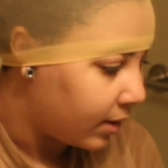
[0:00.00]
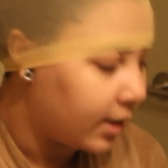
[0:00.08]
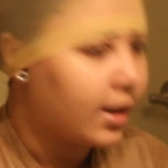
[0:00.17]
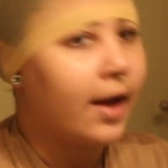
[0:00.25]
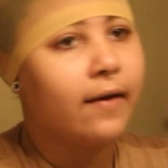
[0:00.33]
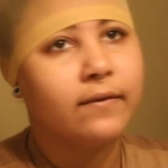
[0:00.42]
I
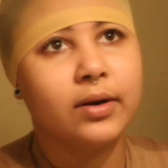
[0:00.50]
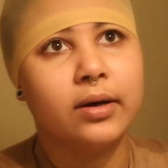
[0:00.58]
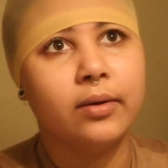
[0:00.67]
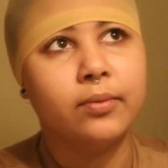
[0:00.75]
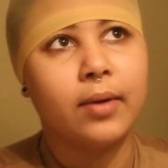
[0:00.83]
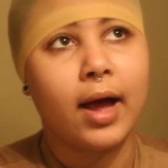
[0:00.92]
have
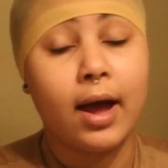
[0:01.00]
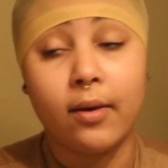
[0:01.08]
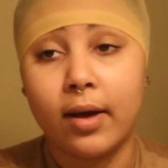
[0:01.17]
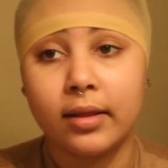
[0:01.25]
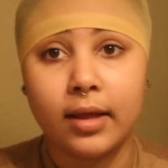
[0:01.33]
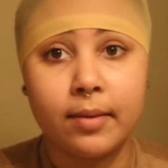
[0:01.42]
a how
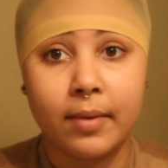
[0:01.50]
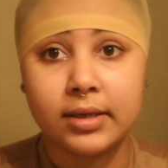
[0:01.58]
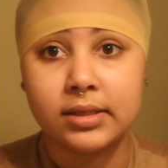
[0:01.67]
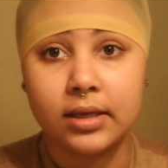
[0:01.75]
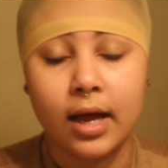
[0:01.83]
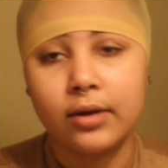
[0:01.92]
I lay my,
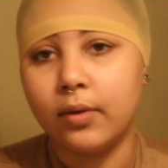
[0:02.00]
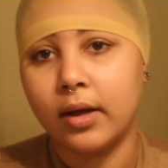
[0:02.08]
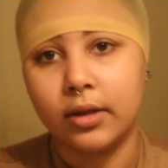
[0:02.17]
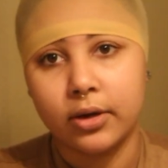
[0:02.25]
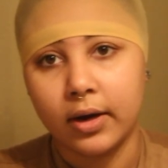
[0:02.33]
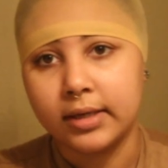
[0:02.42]
I know
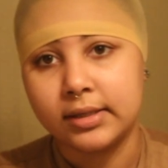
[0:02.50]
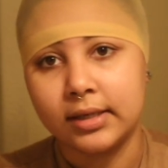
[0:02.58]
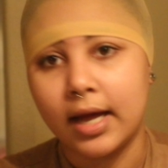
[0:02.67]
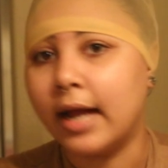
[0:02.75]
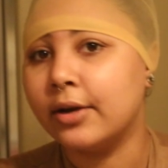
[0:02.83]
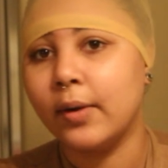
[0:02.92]
I look
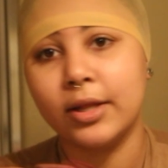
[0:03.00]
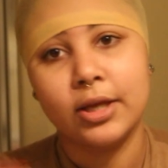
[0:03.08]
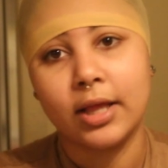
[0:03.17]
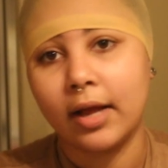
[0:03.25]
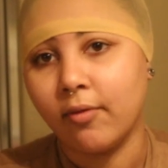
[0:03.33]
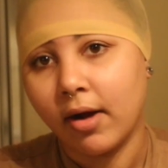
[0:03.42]
crazy. I know I look like